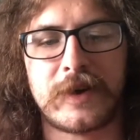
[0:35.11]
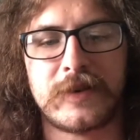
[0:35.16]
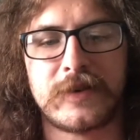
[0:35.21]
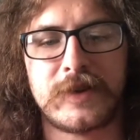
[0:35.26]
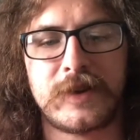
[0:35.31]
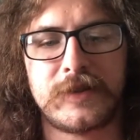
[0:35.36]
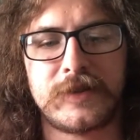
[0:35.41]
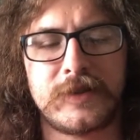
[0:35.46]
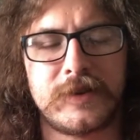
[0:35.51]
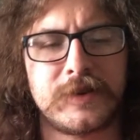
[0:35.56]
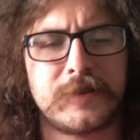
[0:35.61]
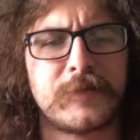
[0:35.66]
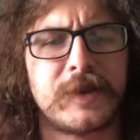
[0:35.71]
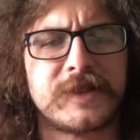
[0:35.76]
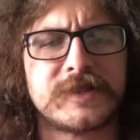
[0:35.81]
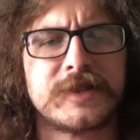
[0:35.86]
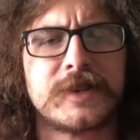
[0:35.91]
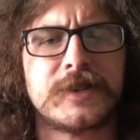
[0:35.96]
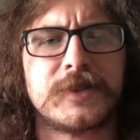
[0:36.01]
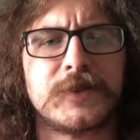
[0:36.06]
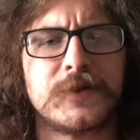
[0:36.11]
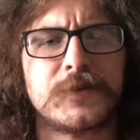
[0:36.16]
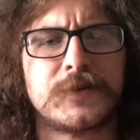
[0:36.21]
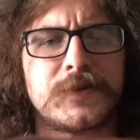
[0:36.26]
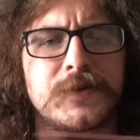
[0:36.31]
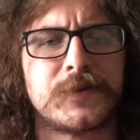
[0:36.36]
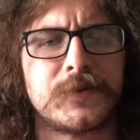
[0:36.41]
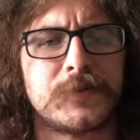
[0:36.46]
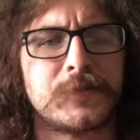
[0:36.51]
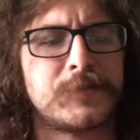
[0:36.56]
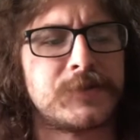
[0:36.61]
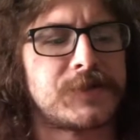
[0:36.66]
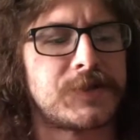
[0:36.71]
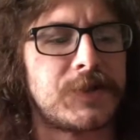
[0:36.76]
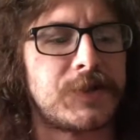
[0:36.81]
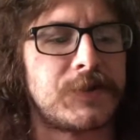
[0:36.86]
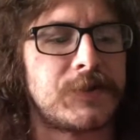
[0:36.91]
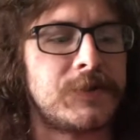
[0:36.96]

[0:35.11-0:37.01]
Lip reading: or anything, but it's on YouTube, so